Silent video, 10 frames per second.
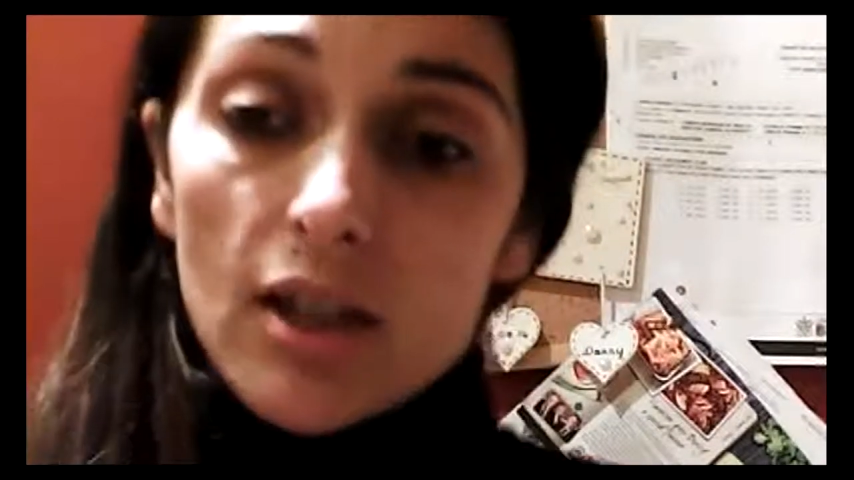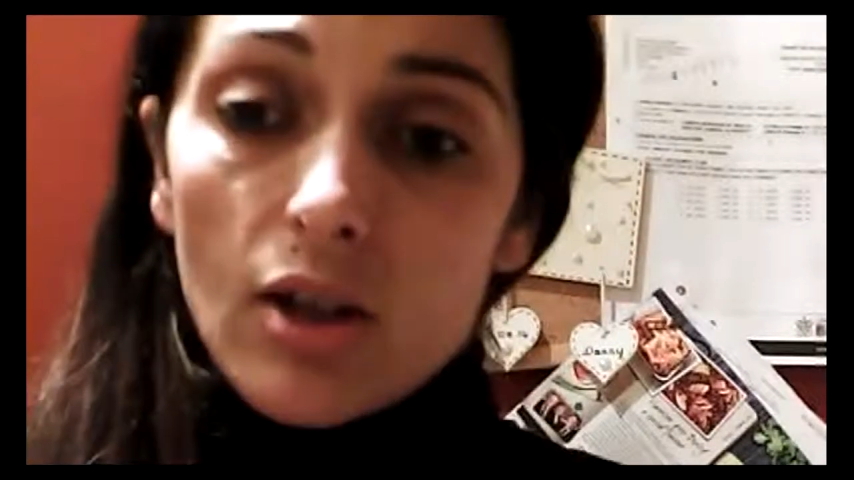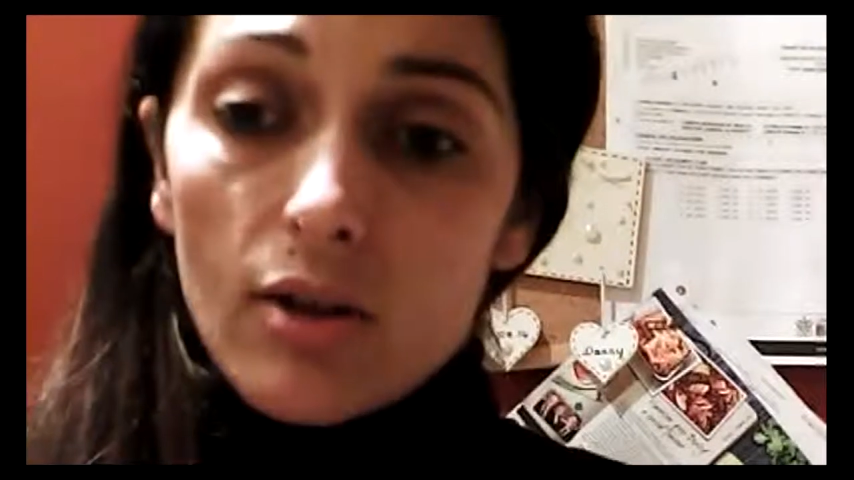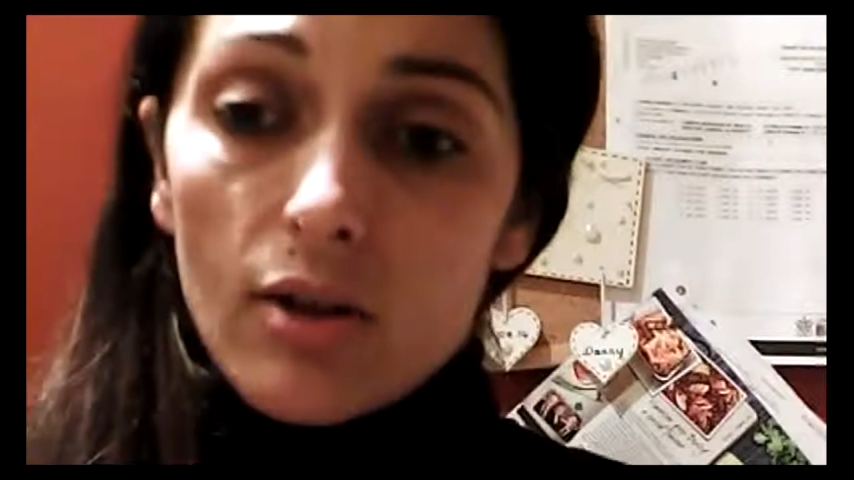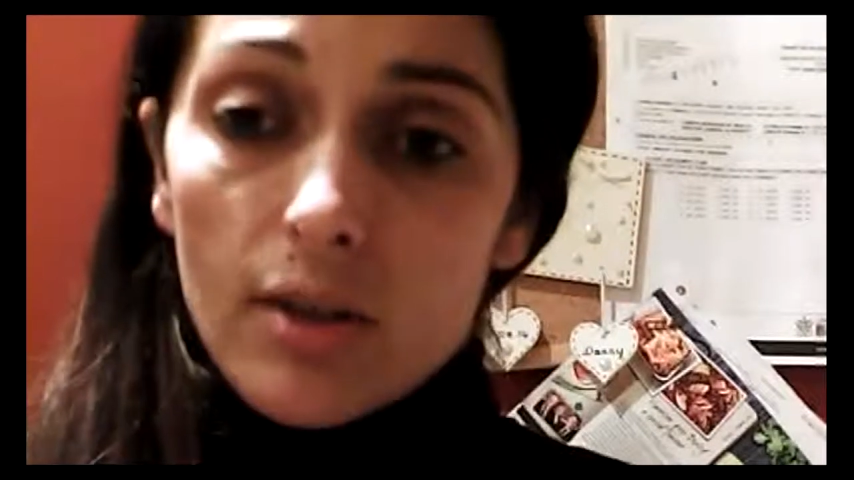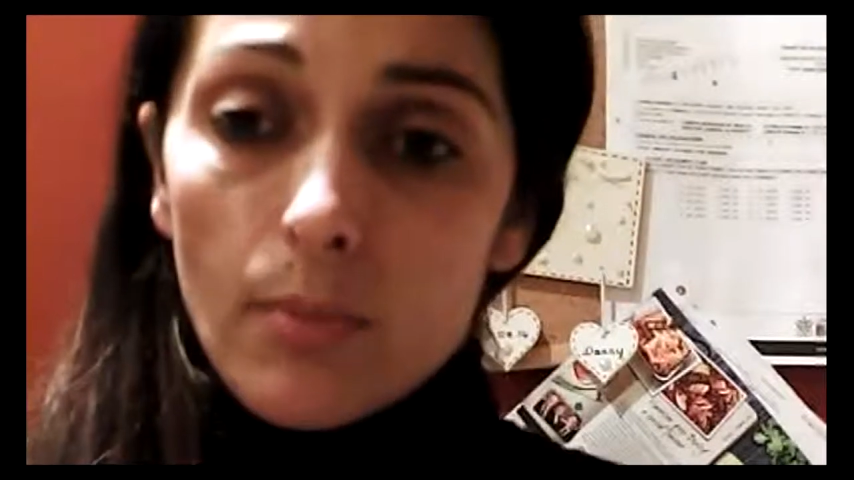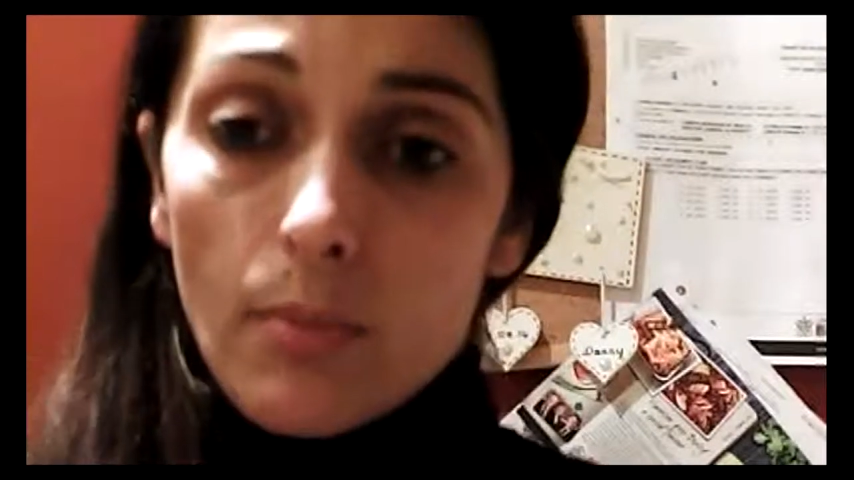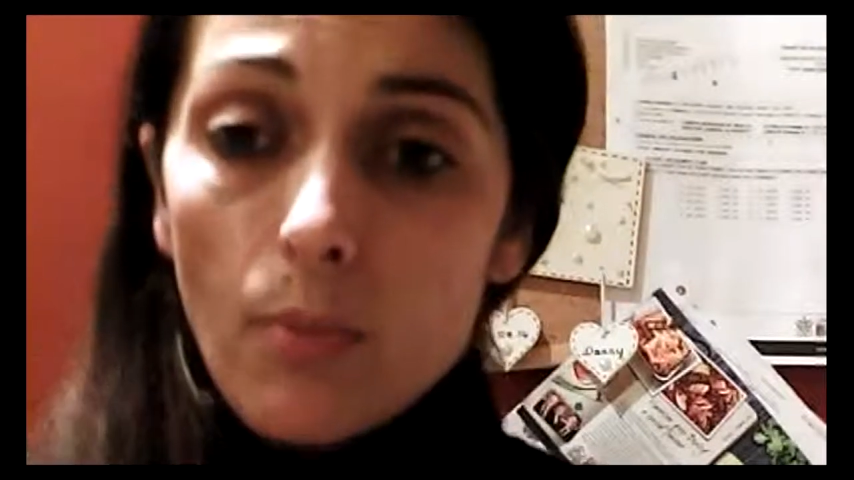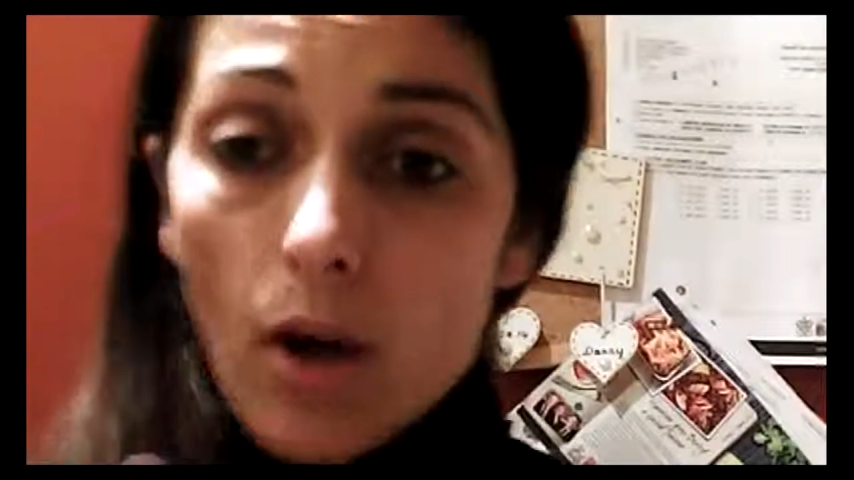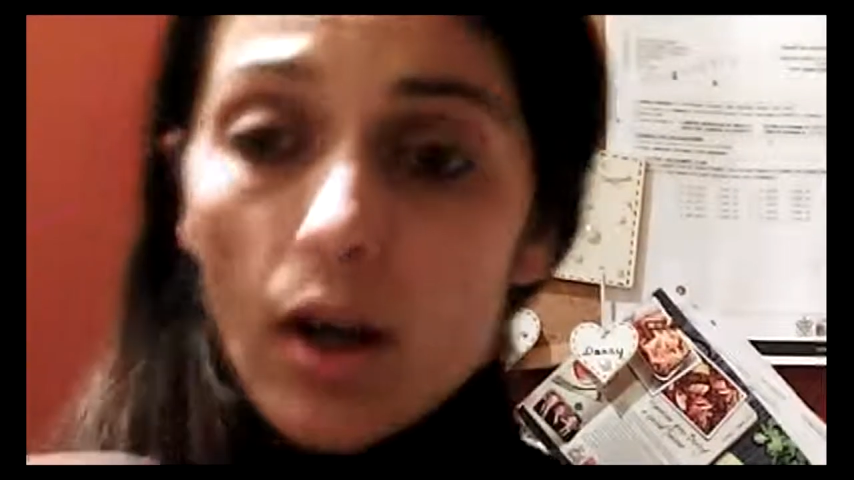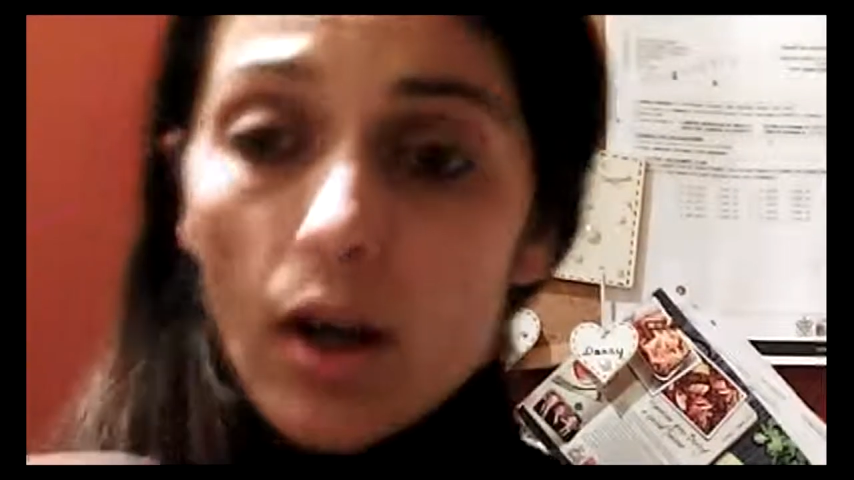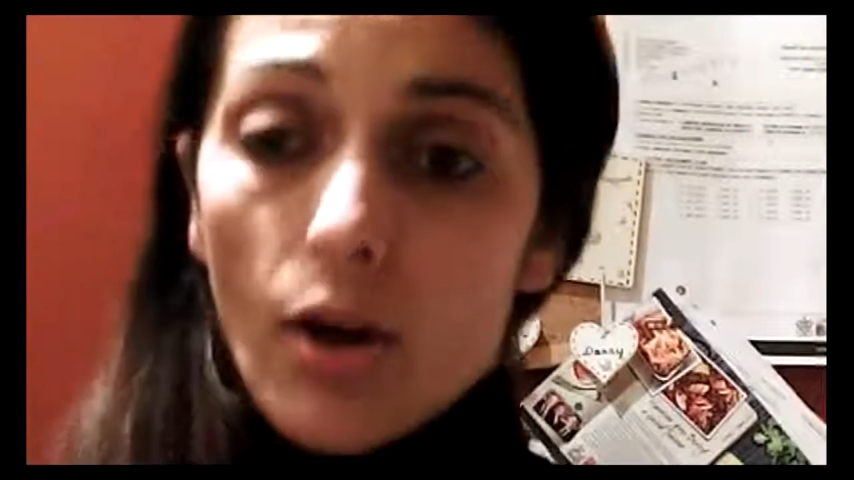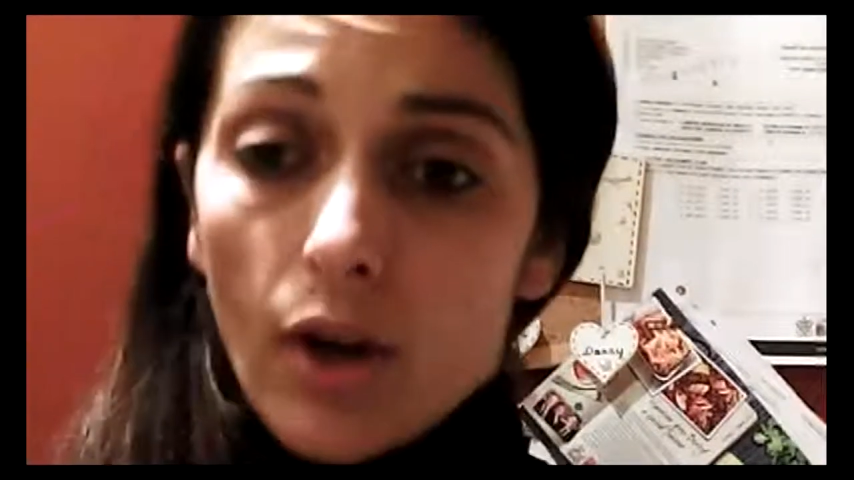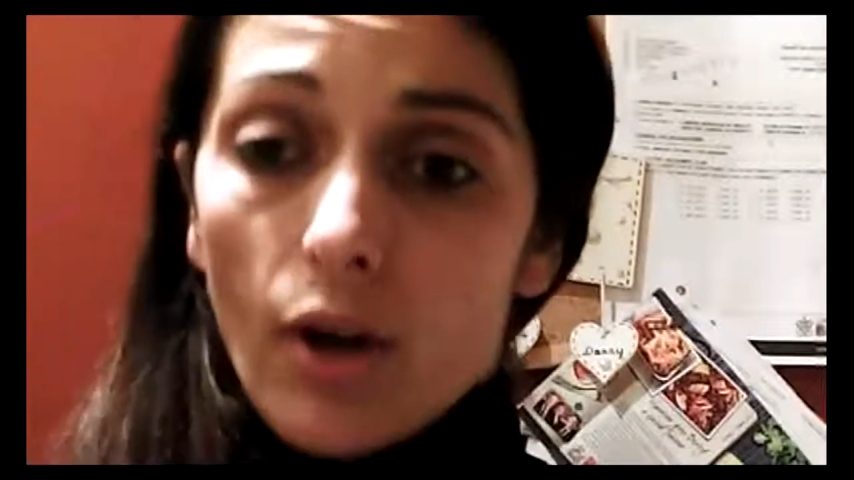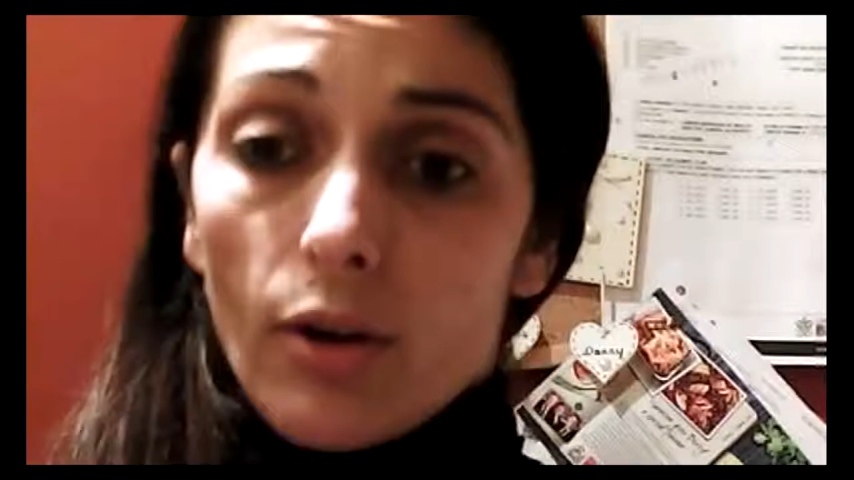use my
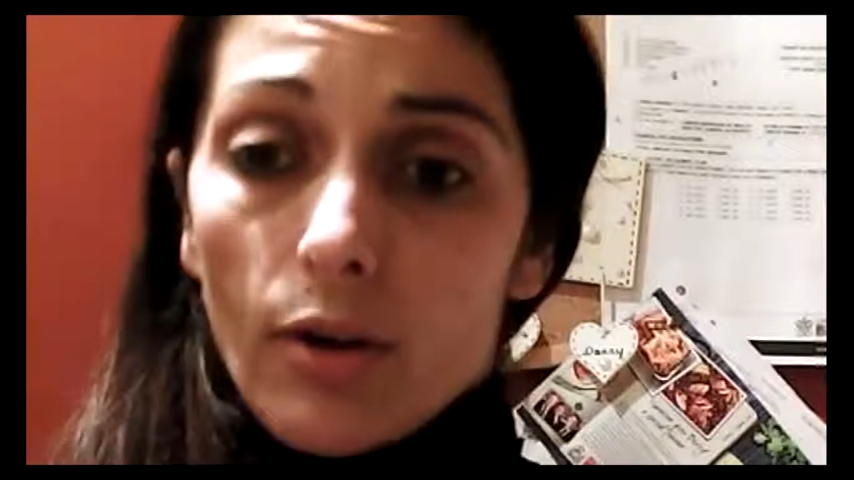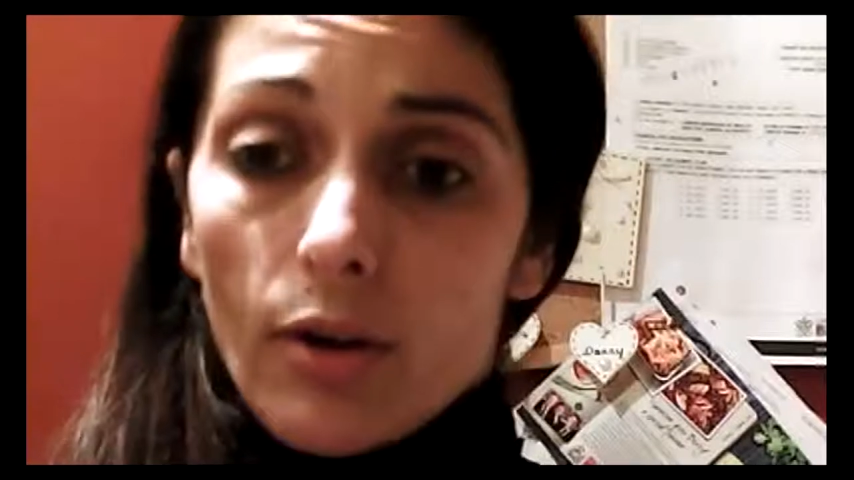logo